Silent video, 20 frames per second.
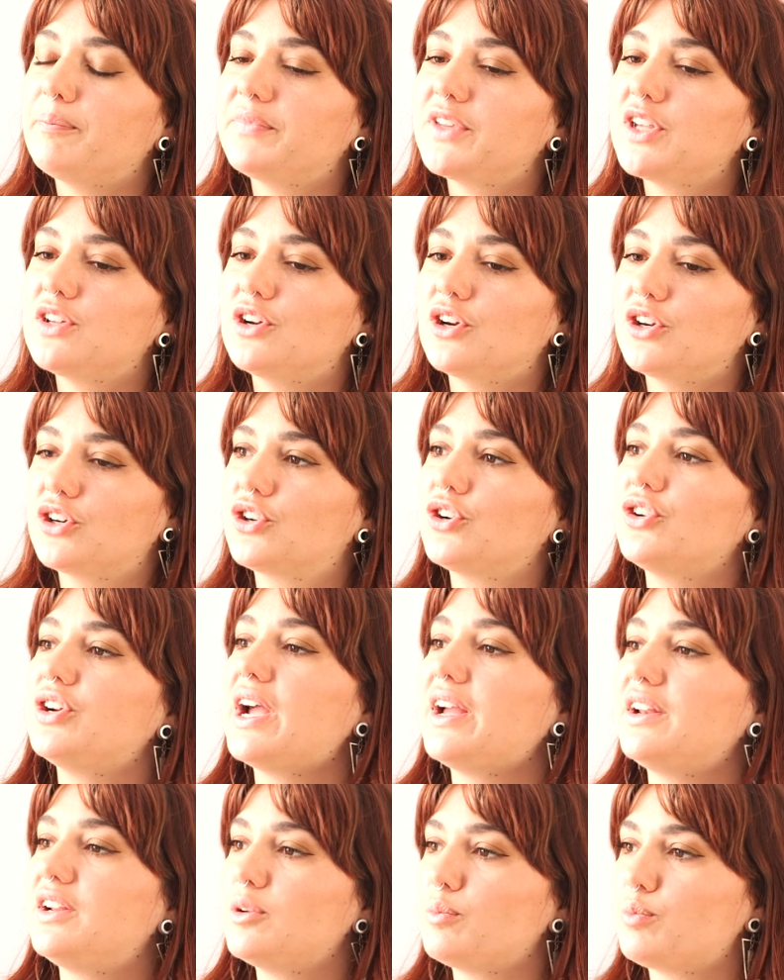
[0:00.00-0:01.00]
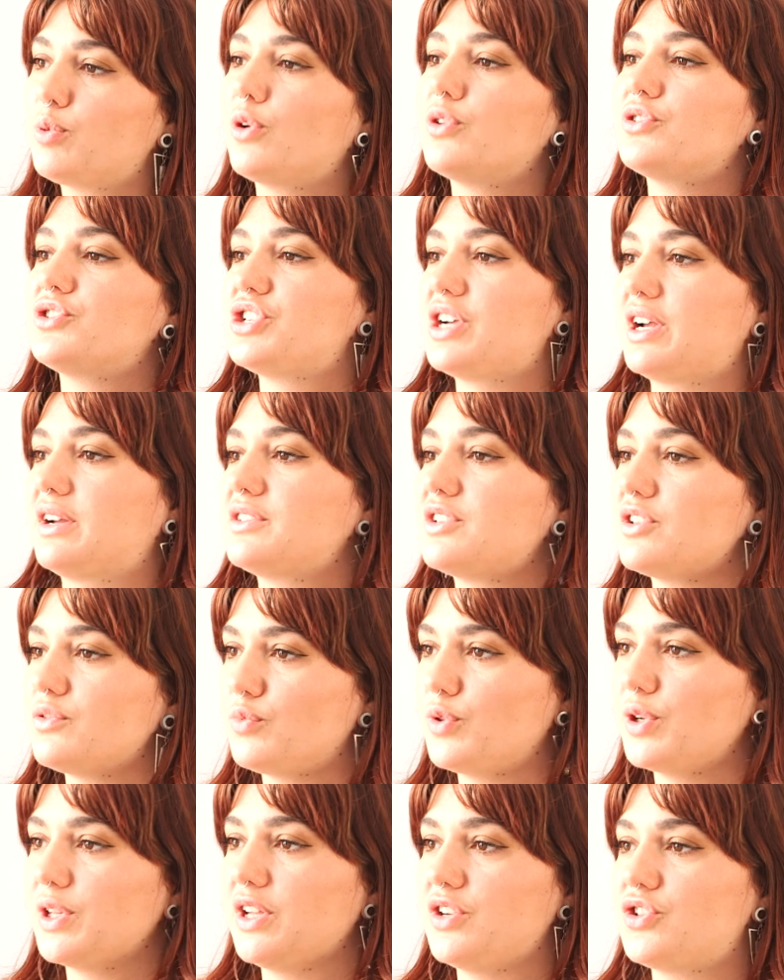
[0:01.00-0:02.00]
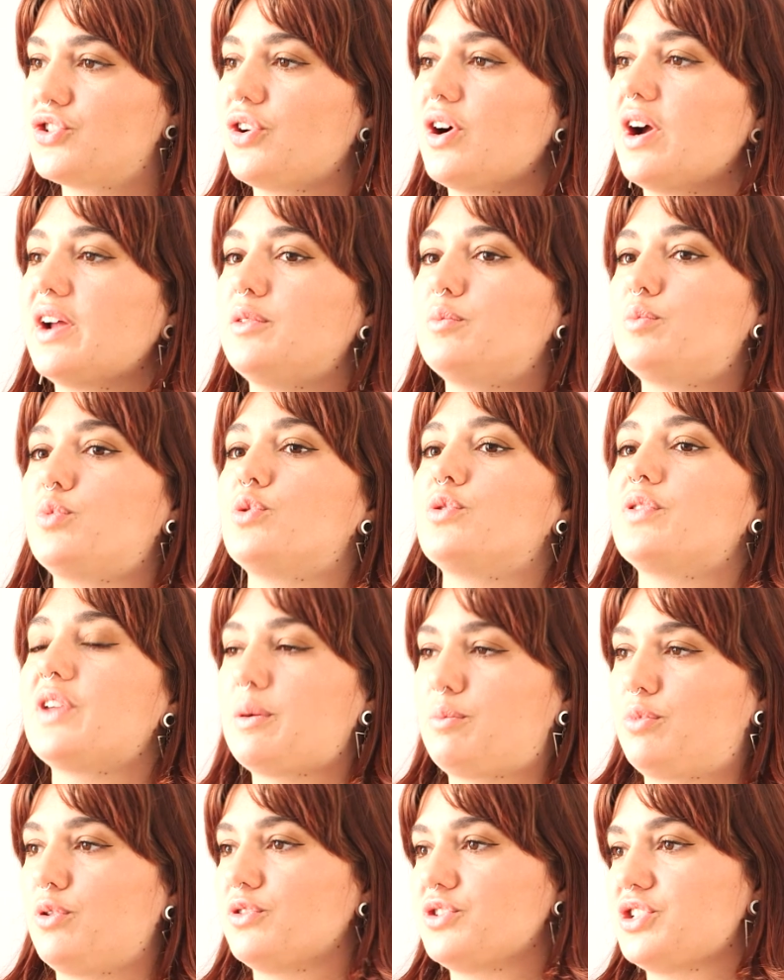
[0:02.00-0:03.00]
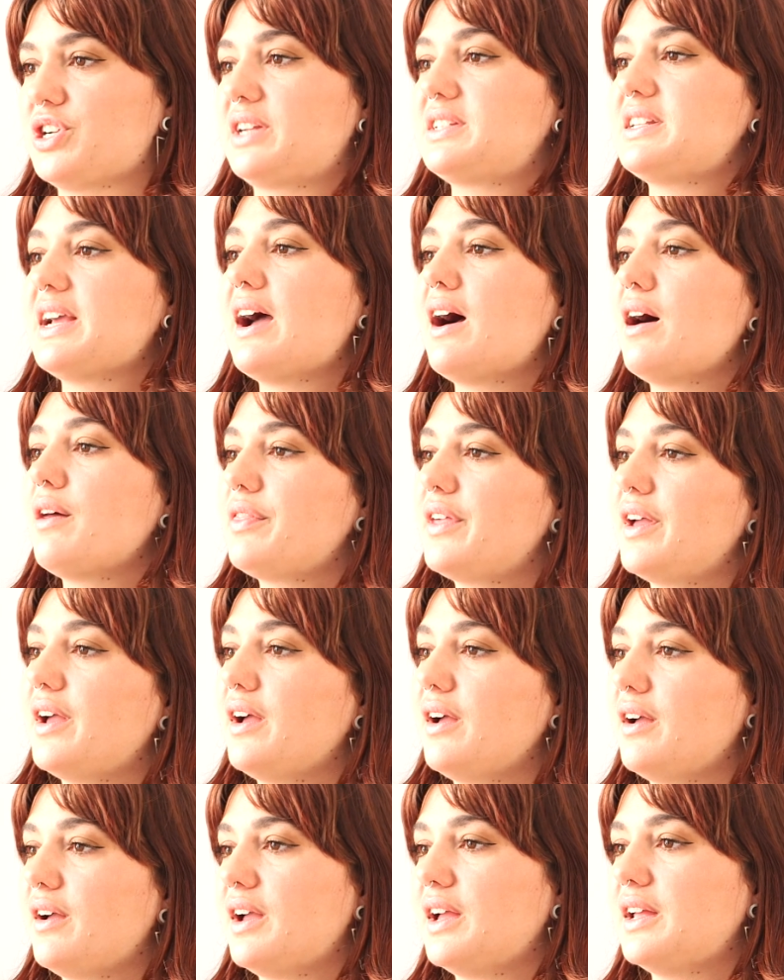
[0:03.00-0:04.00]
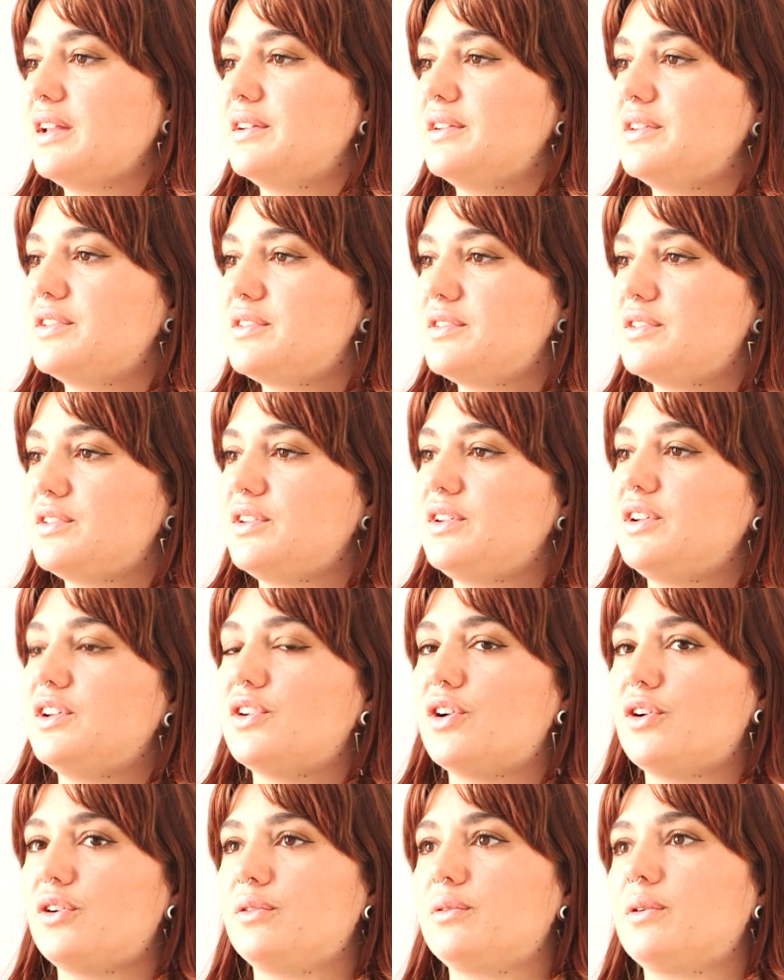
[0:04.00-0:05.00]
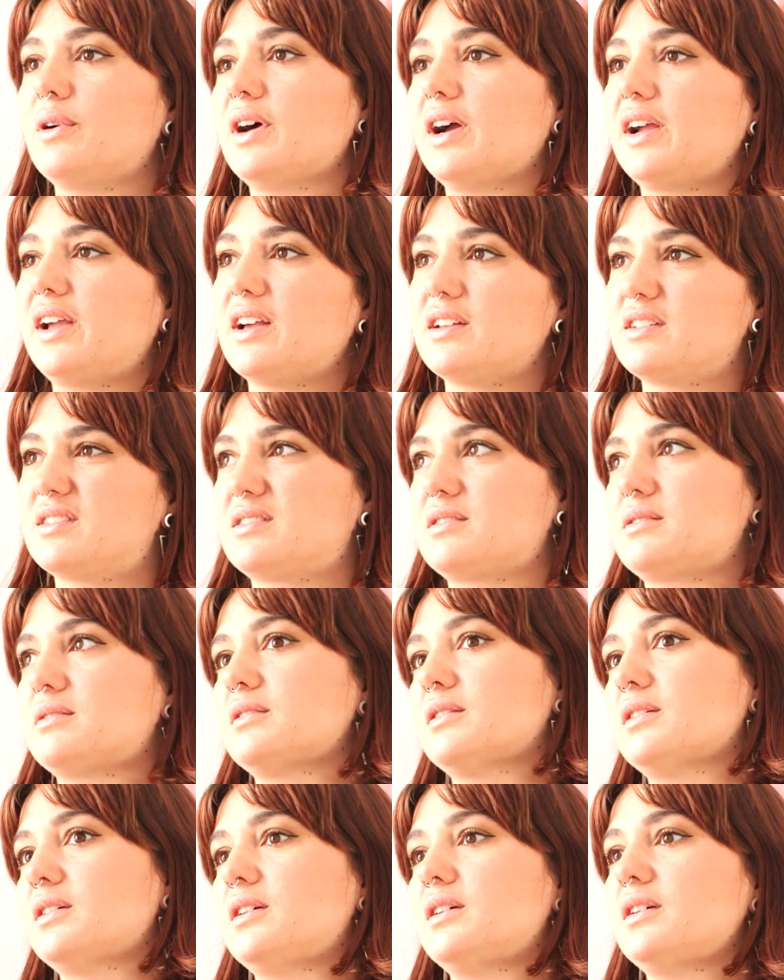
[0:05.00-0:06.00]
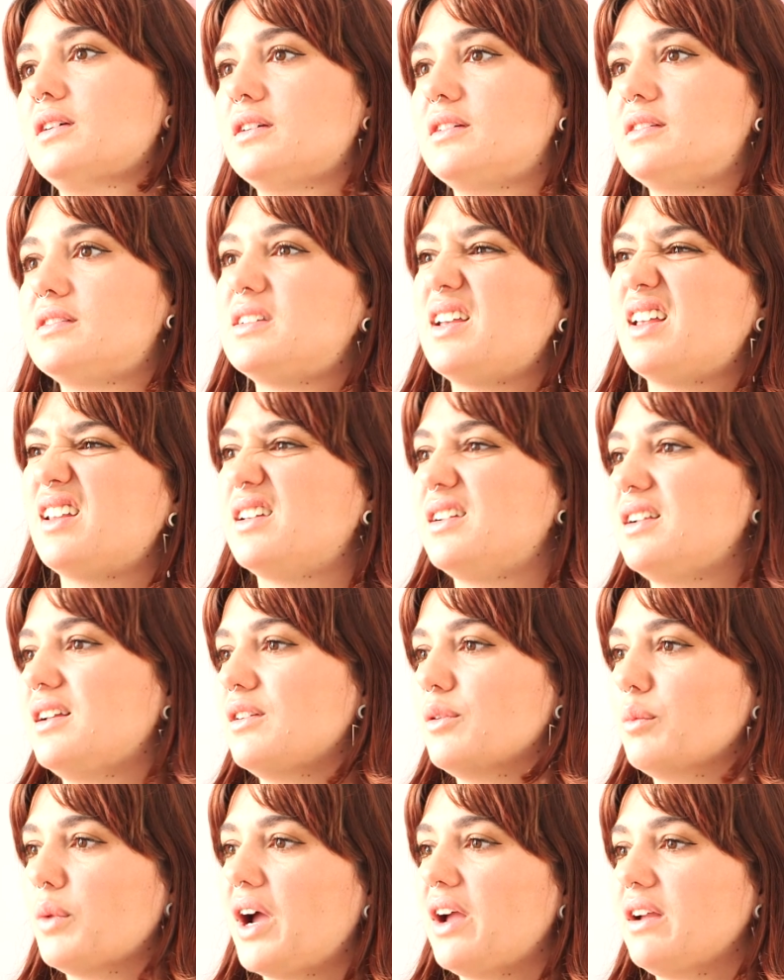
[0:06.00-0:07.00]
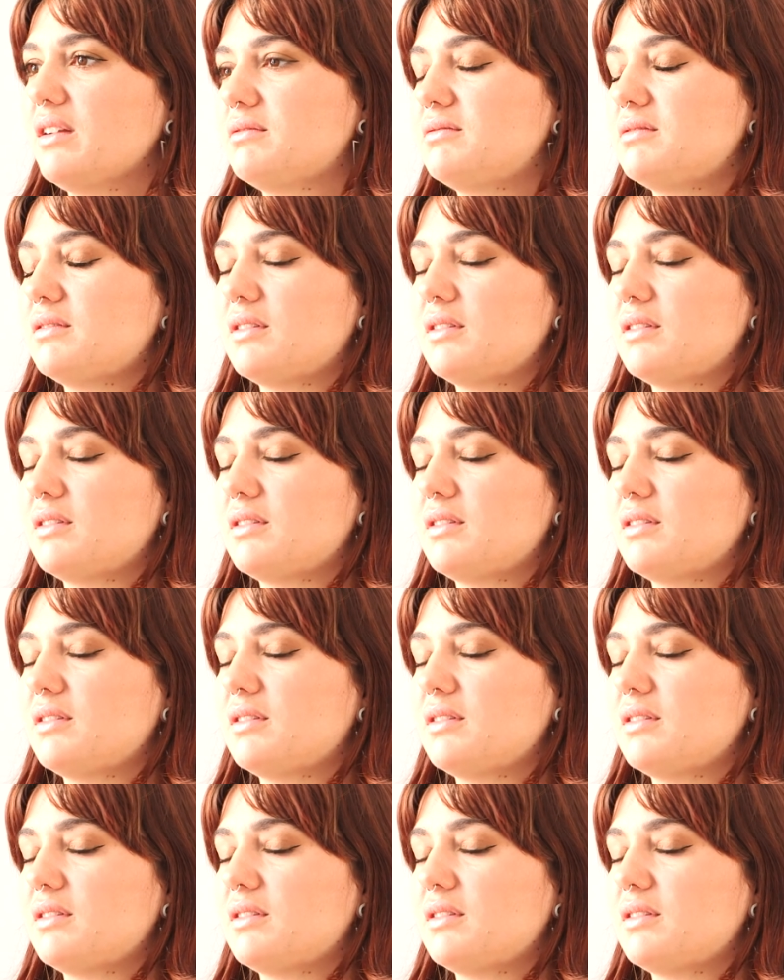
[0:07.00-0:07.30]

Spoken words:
you know, creating a project and really trying to put that project out there and, you know, I guess sell it in a way.